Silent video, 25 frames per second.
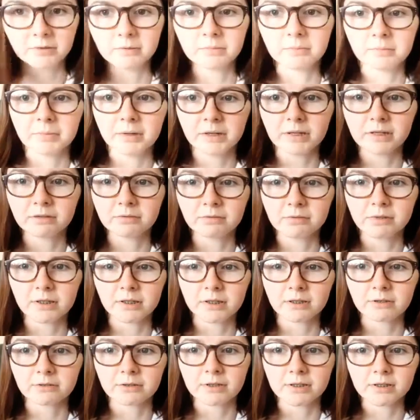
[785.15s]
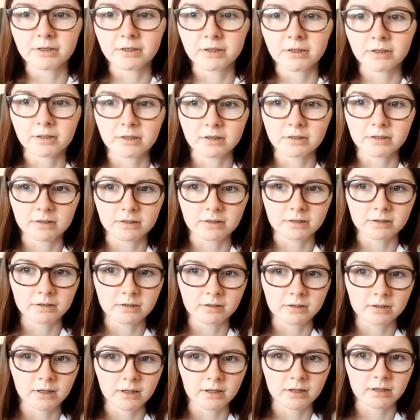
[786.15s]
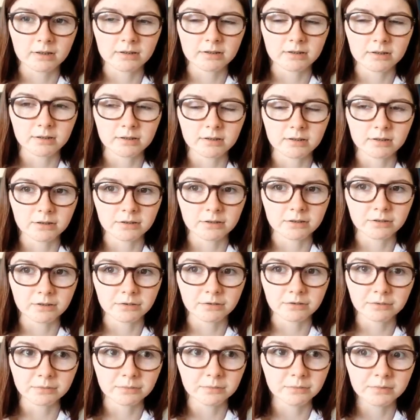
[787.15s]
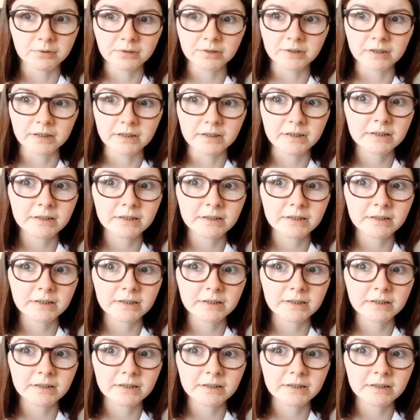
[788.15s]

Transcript: But it's really interesting that he's Thalia's sister, so we'll see.